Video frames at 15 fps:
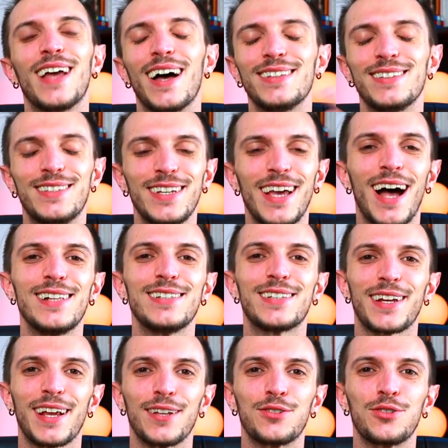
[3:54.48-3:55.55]
tanti
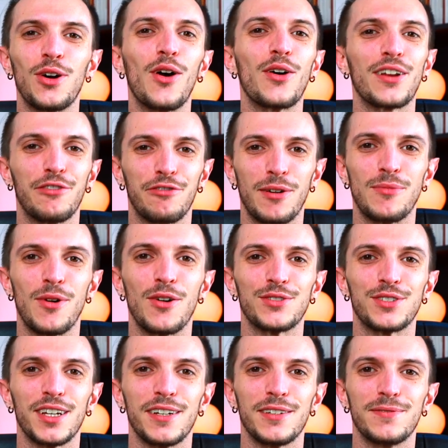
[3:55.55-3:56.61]
altri attori
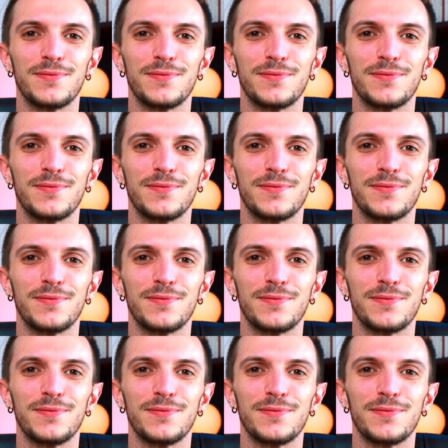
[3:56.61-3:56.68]
famosi.